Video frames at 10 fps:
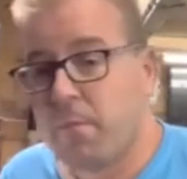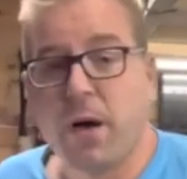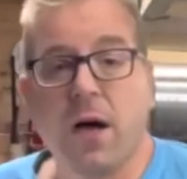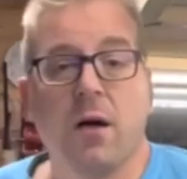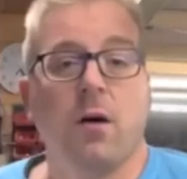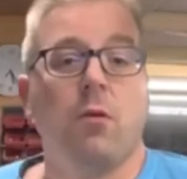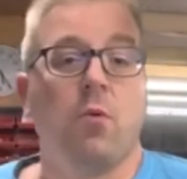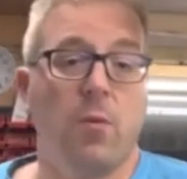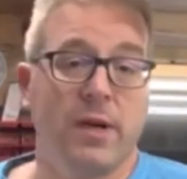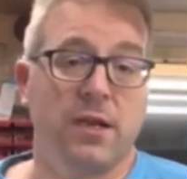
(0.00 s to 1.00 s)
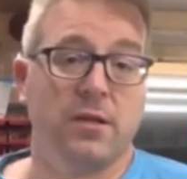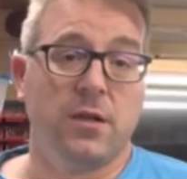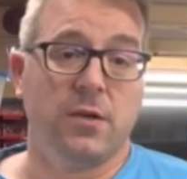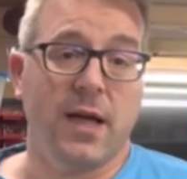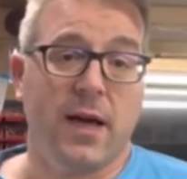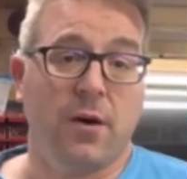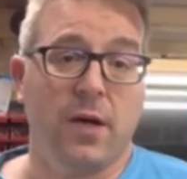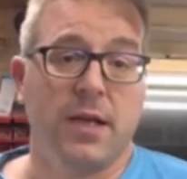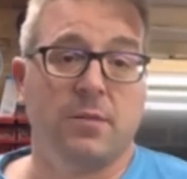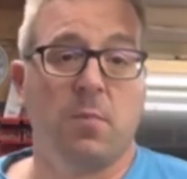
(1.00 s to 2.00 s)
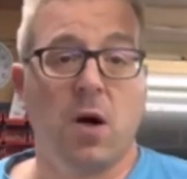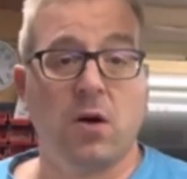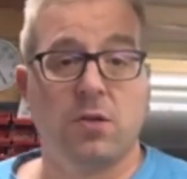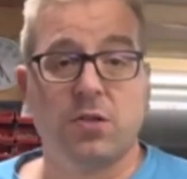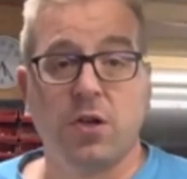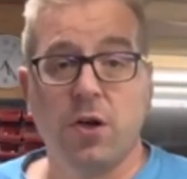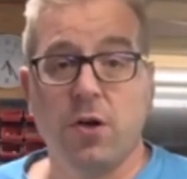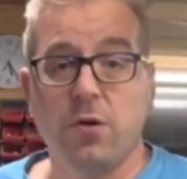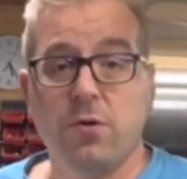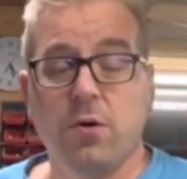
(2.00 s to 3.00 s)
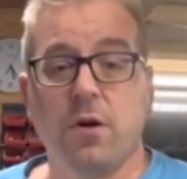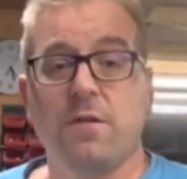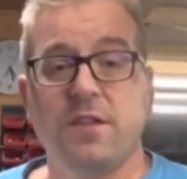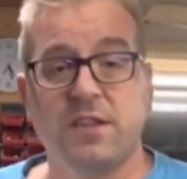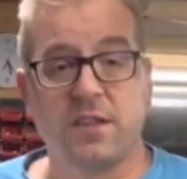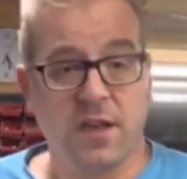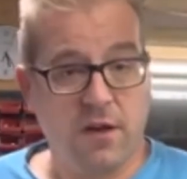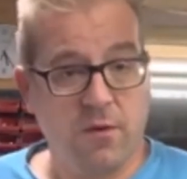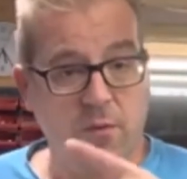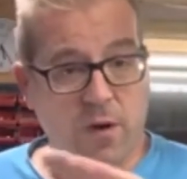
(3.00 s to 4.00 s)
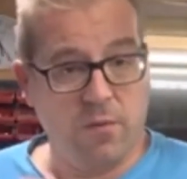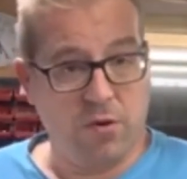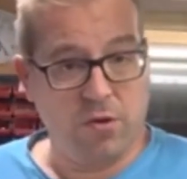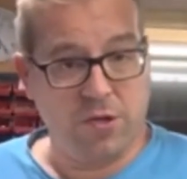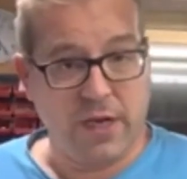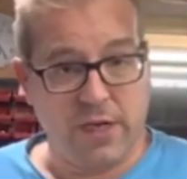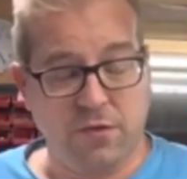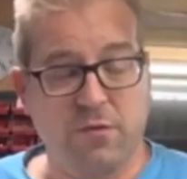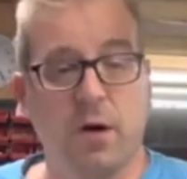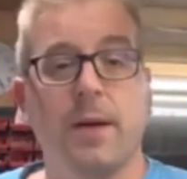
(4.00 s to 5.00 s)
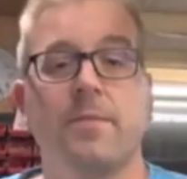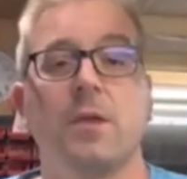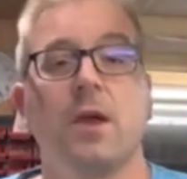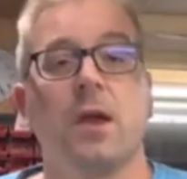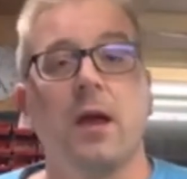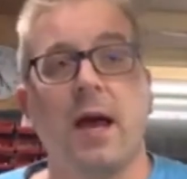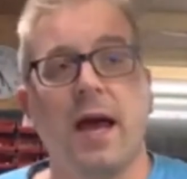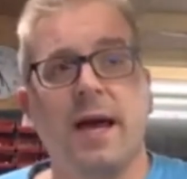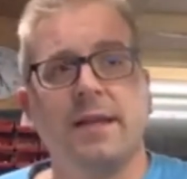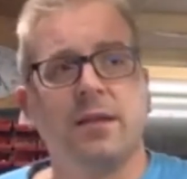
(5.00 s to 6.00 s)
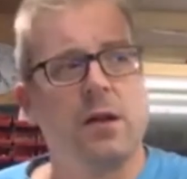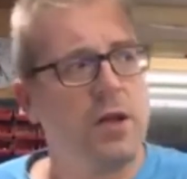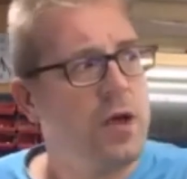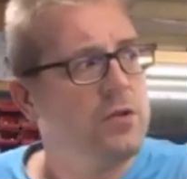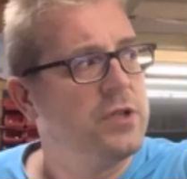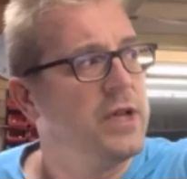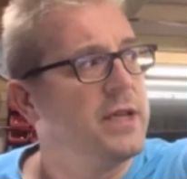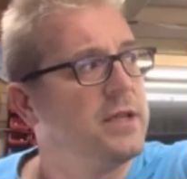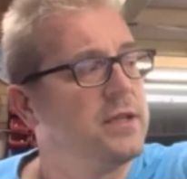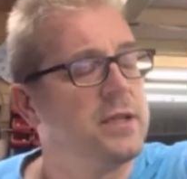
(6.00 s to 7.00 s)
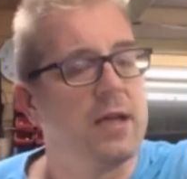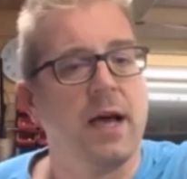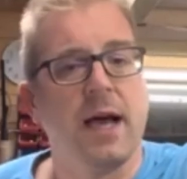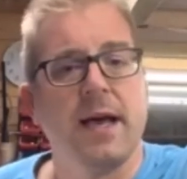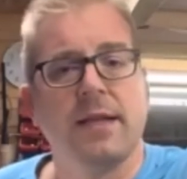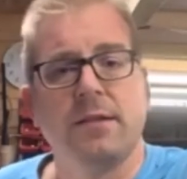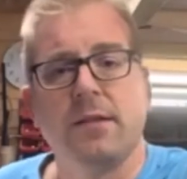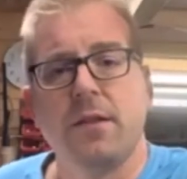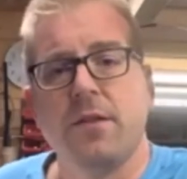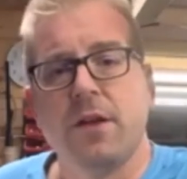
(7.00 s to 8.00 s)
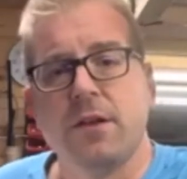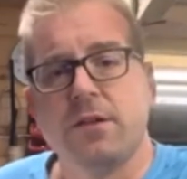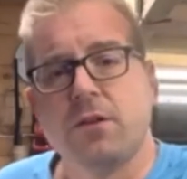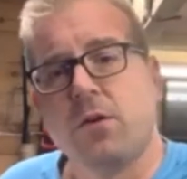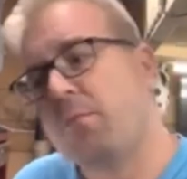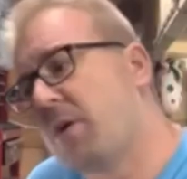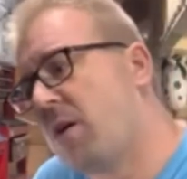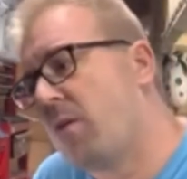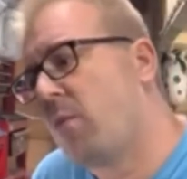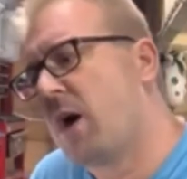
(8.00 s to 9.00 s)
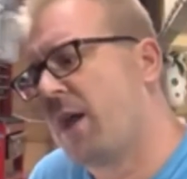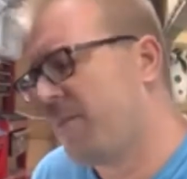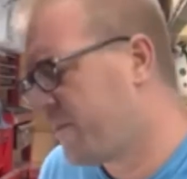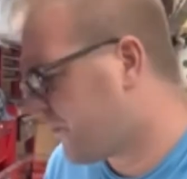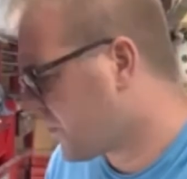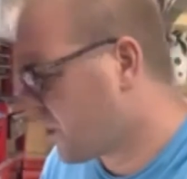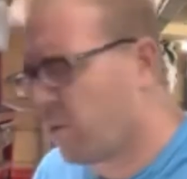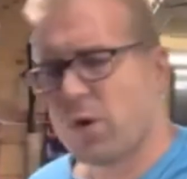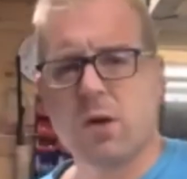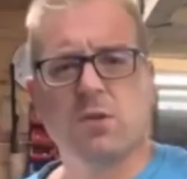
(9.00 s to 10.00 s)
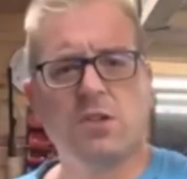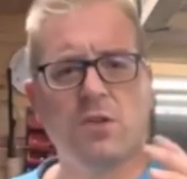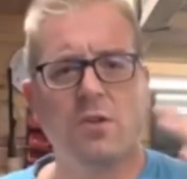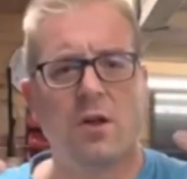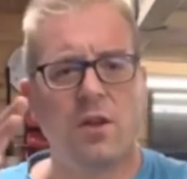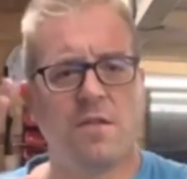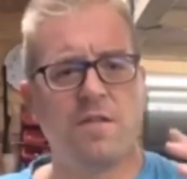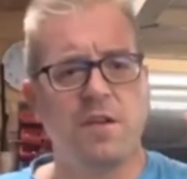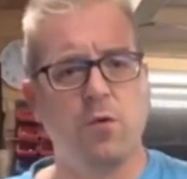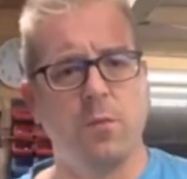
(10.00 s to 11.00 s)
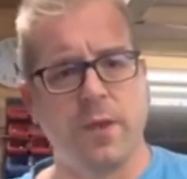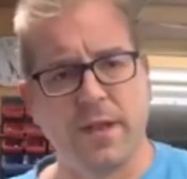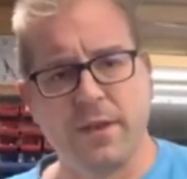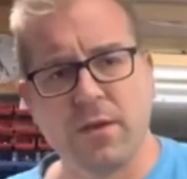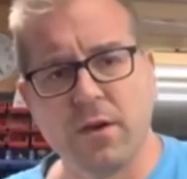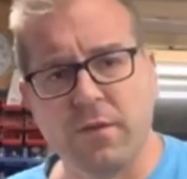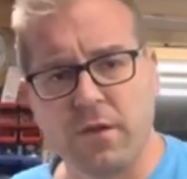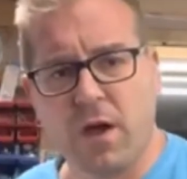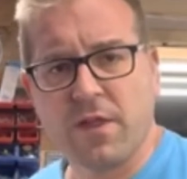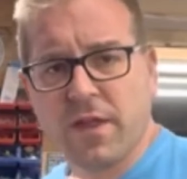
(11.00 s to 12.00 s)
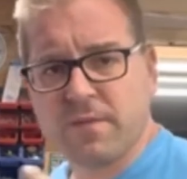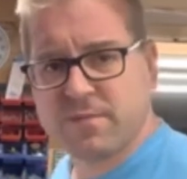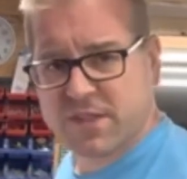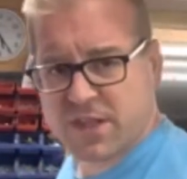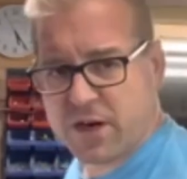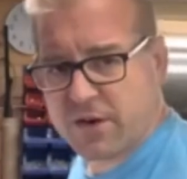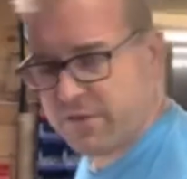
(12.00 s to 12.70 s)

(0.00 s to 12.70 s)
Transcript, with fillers: But what we're going to do now is part two of the steering wheel project, right? And I noticed and that on part one, when I was doing like the filming of like the steering